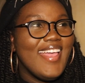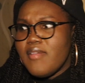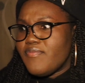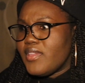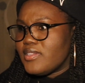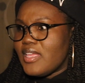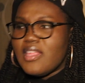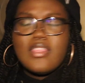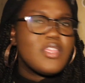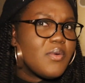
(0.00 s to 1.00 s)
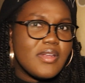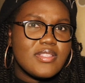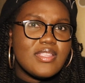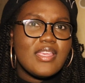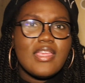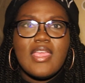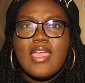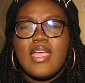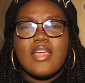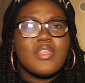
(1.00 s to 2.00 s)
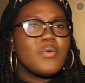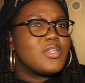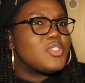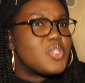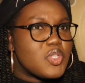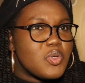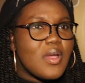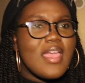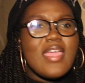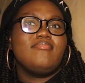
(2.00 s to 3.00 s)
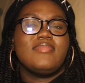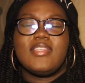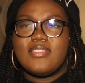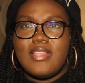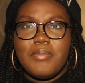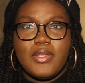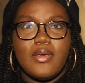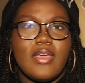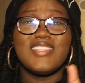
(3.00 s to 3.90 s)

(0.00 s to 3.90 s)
If there's anything you want to see, anything you want to do, just let me know.